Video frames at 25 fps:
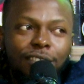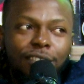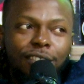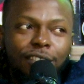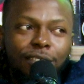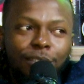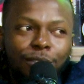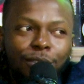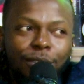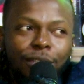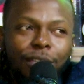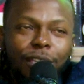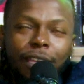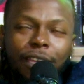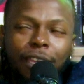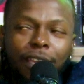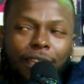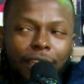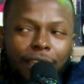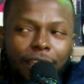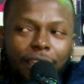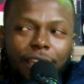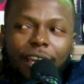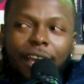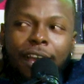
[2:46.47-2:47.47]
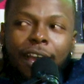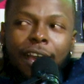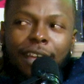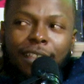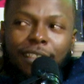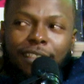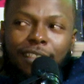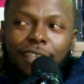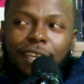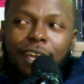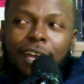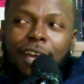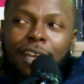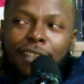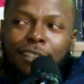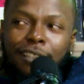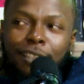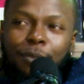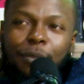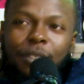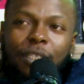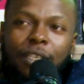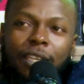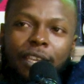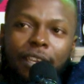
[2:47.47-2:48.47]
So yeah, I had
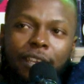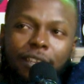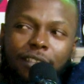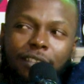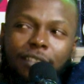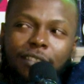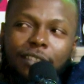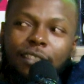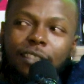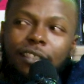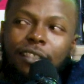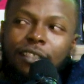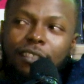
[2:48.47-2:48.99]
to be there today.